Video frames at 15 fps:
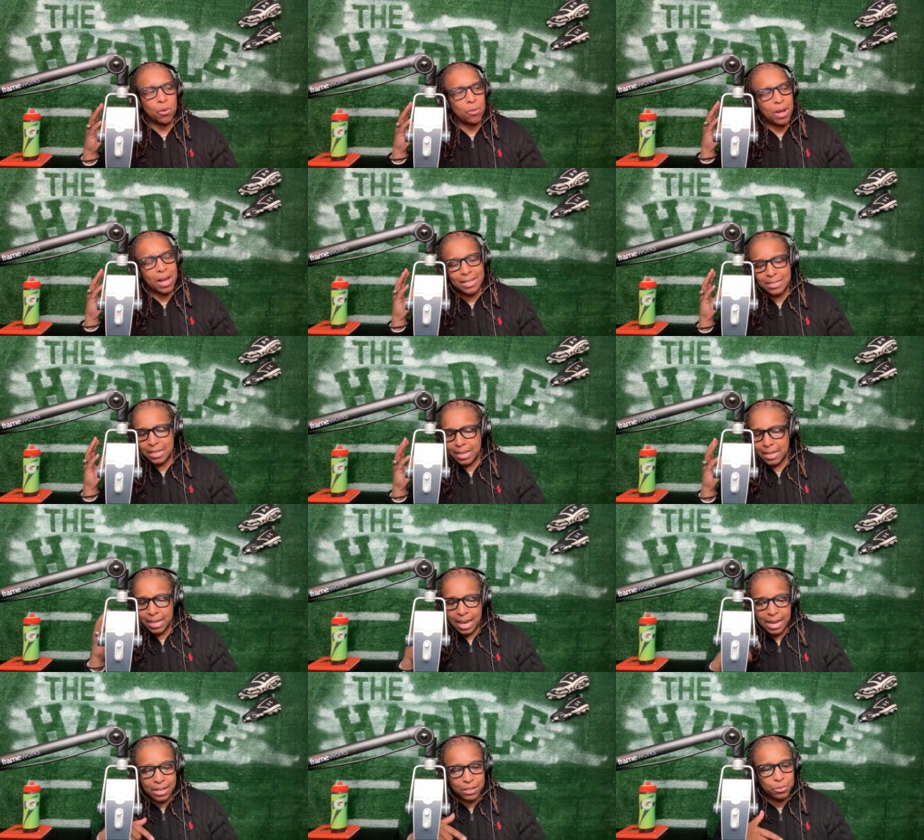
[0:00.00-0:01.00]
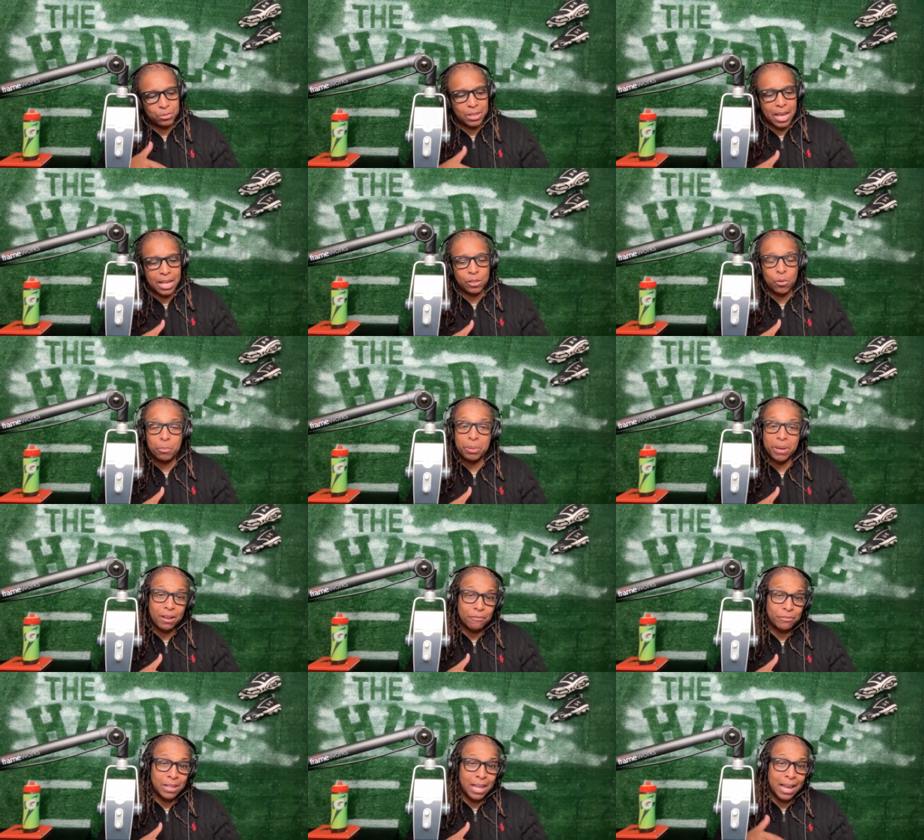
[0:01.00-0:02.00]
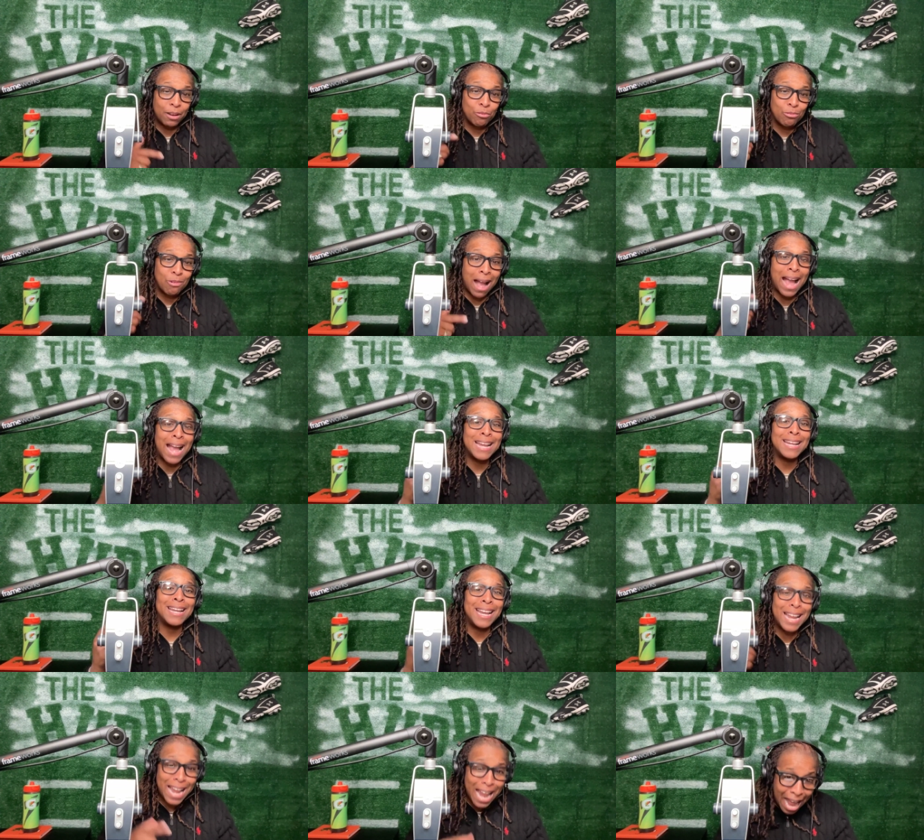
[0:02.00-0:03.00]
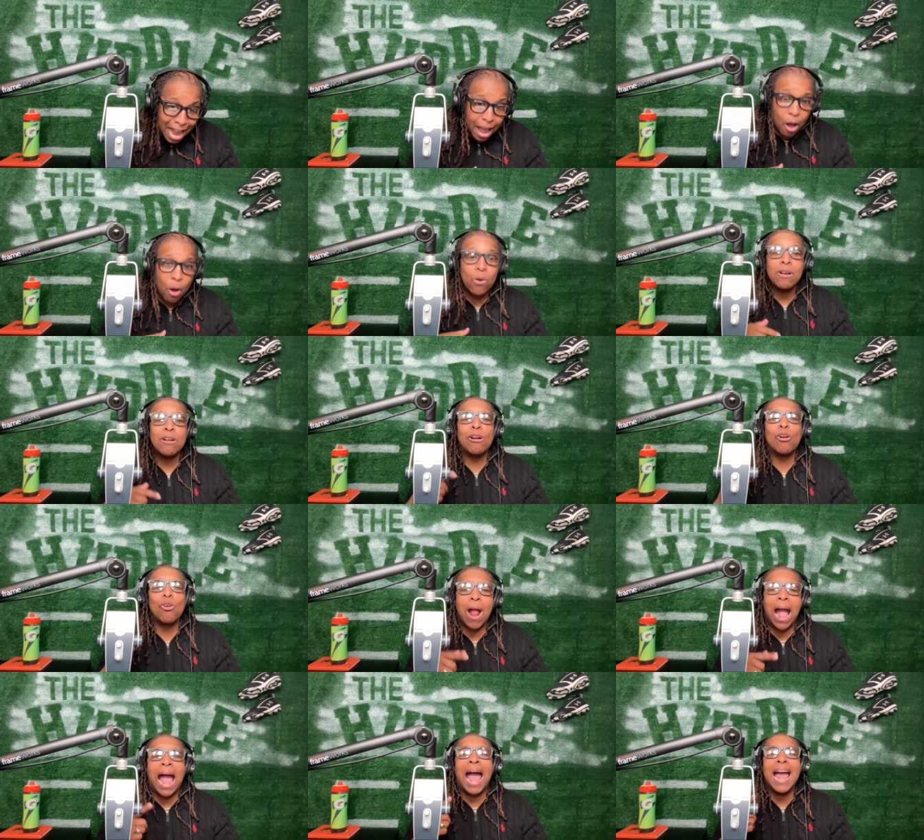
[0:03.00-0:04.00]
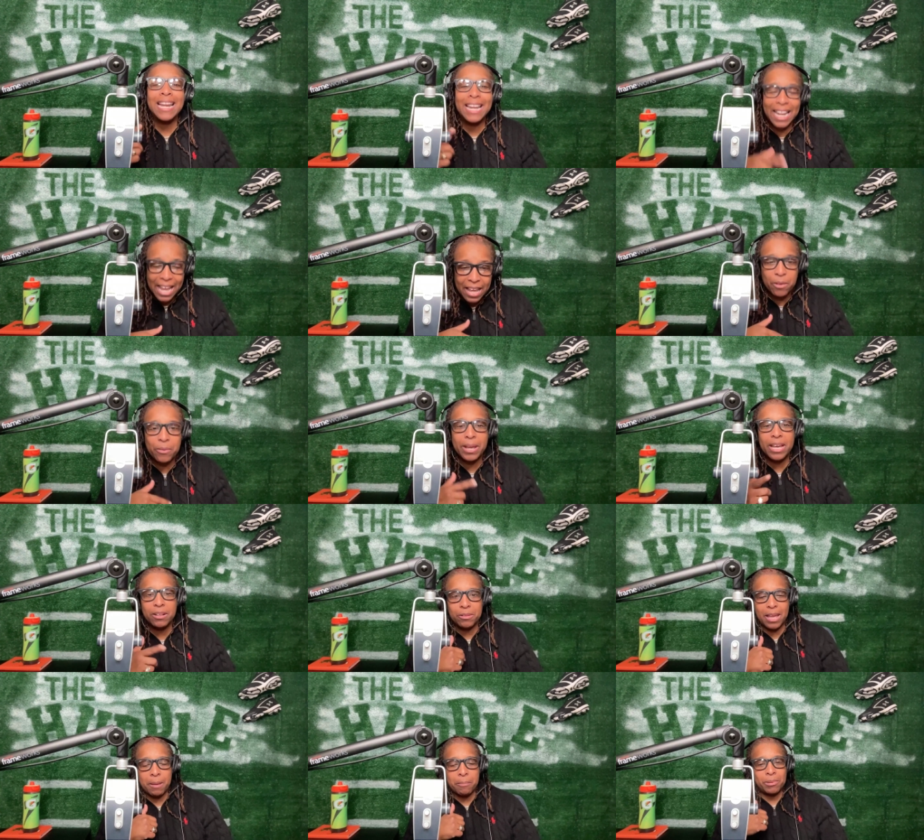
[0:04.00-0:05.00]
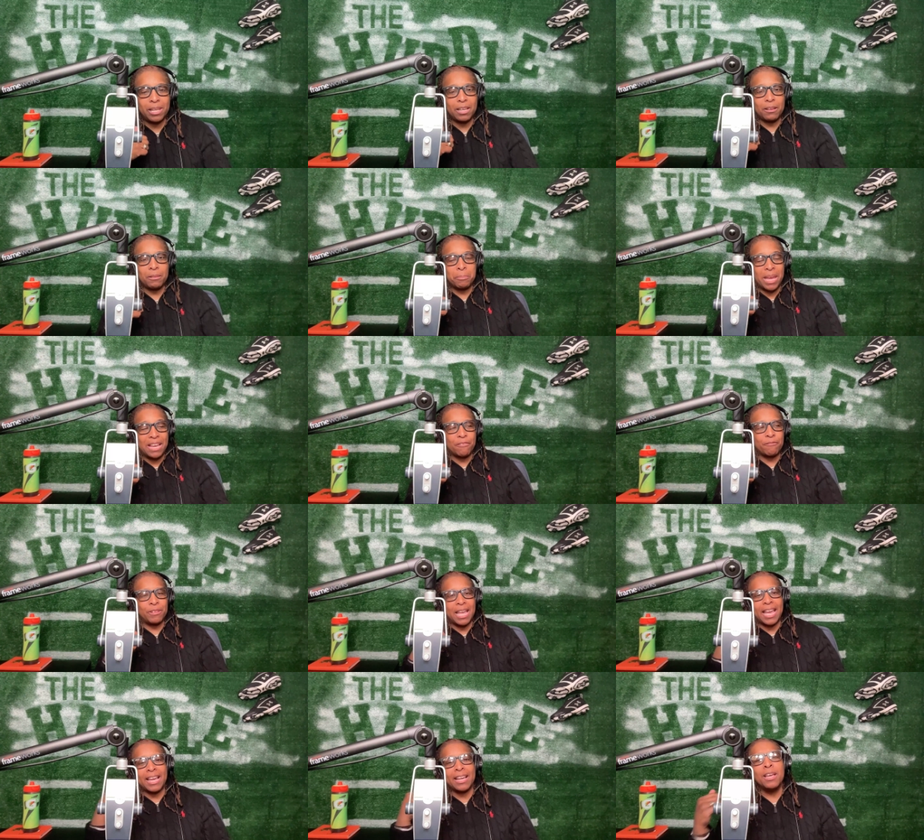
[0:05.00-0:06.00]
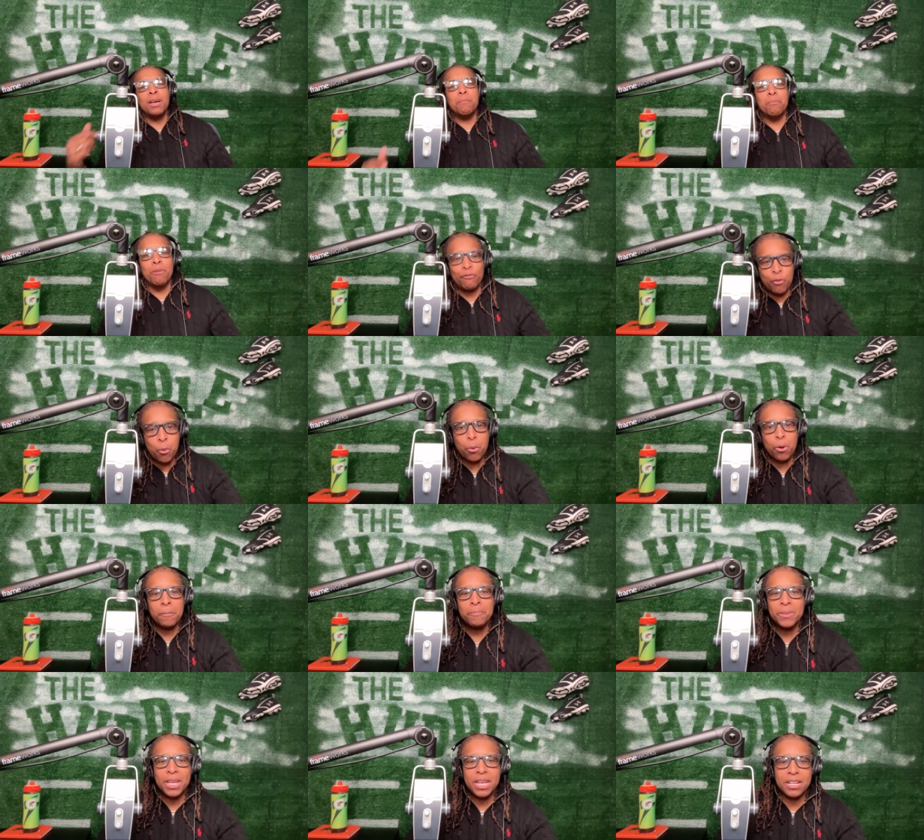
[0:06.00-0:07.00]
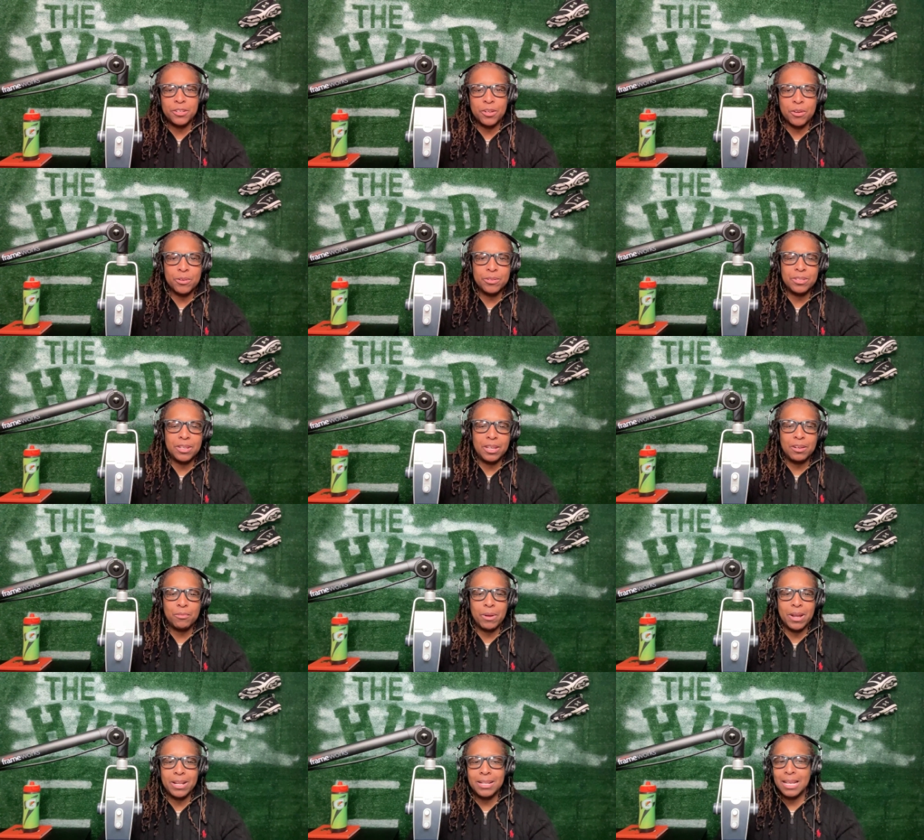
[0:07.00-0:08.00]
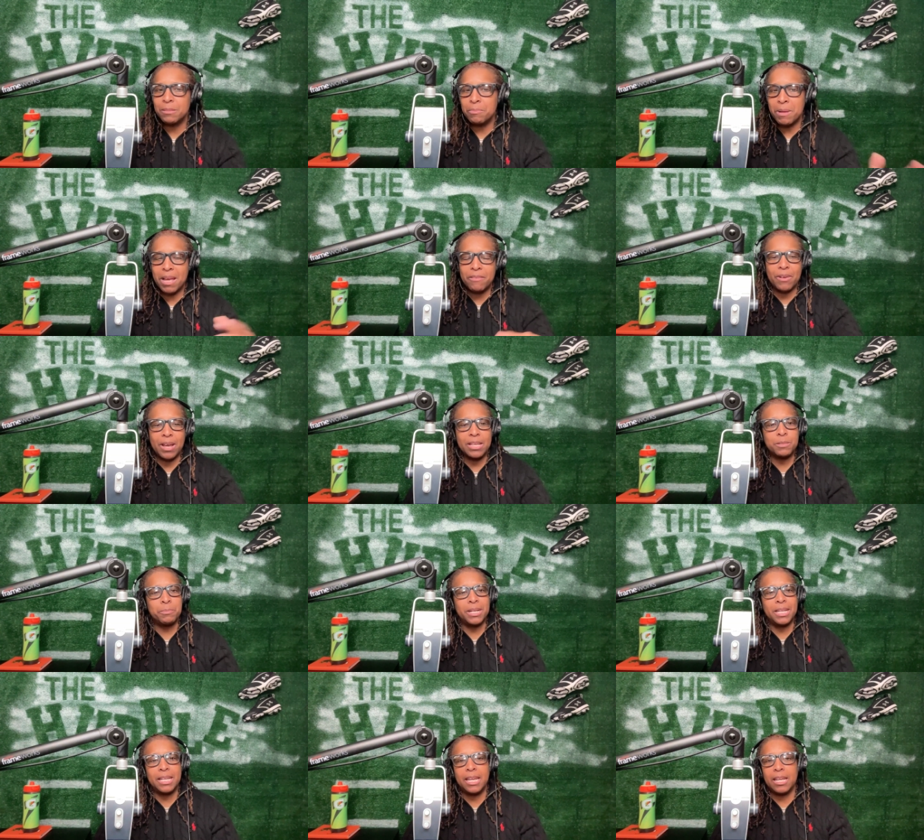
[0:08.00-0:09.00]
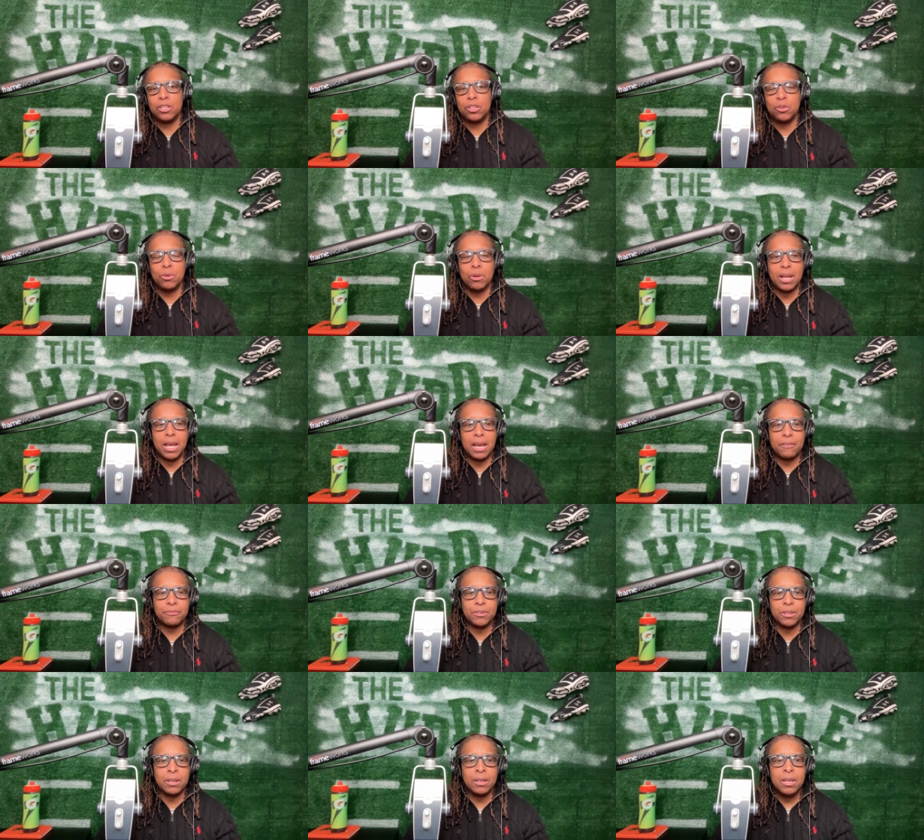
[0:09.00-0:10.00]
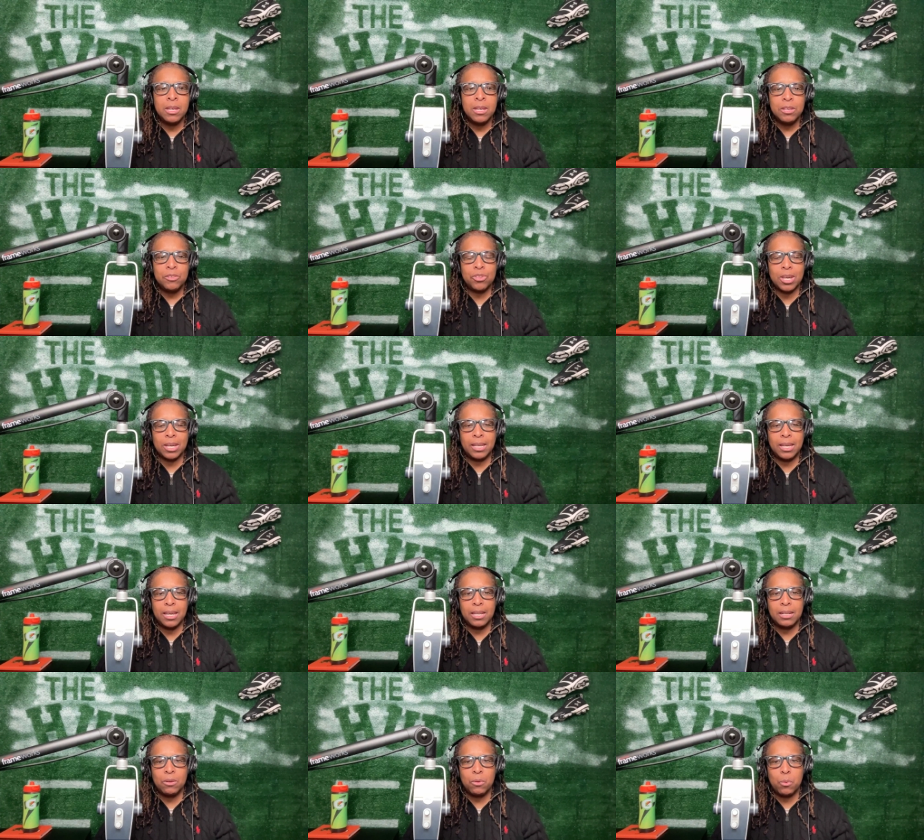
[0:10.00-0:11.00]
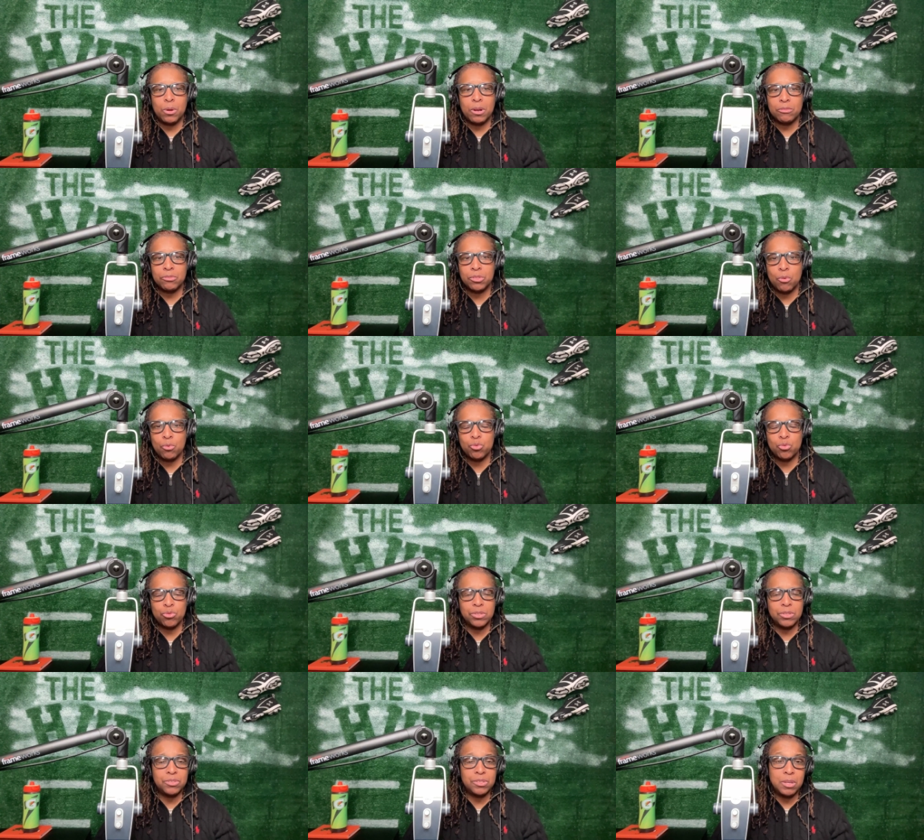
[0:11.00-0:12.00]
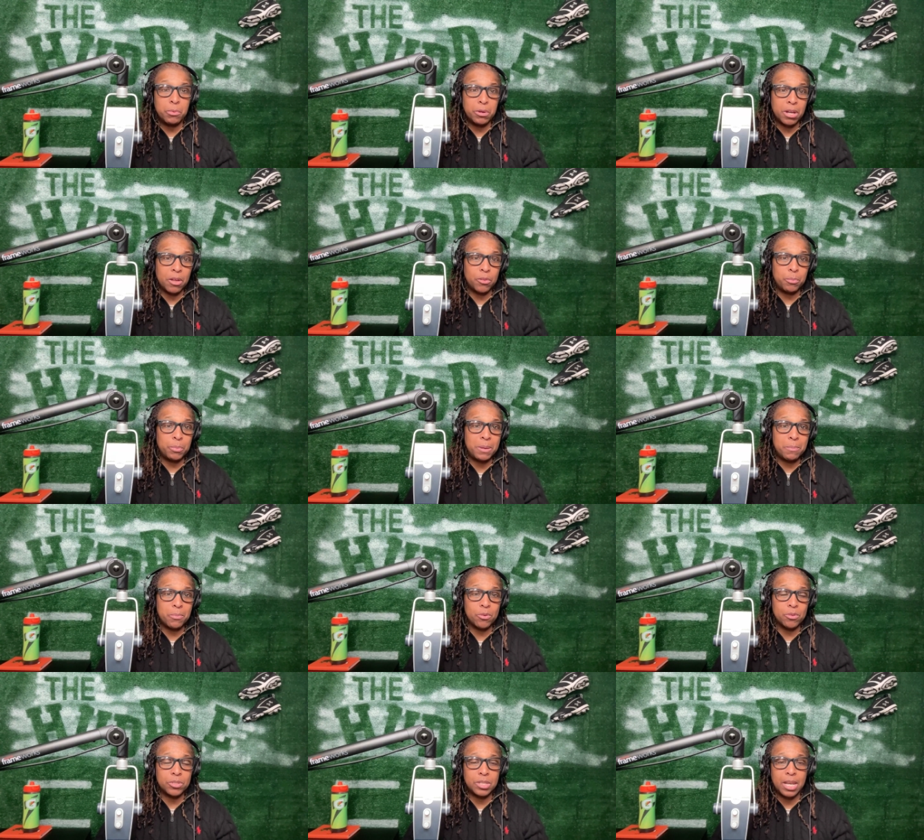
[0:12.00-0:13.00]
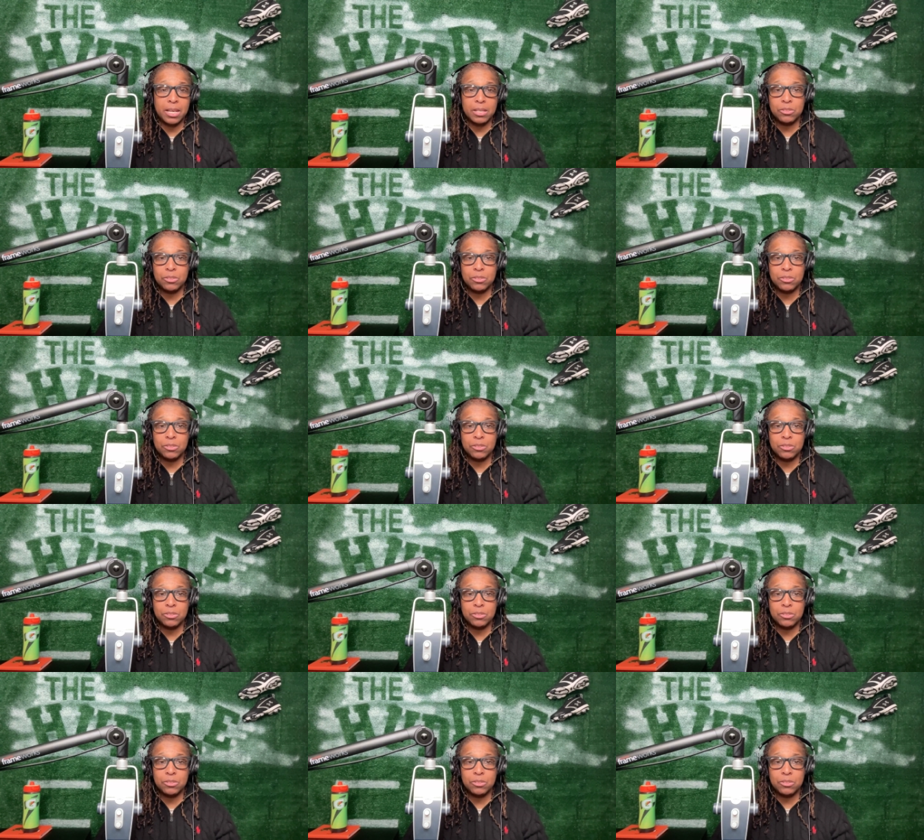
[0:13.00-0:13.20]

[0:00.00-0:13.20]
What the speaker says: I say handle that little pink flag right now. Right now. Handle that pink flag before it turns in red. That's my advice. But again, you're going to have to check in on our socials to see what other people are saying.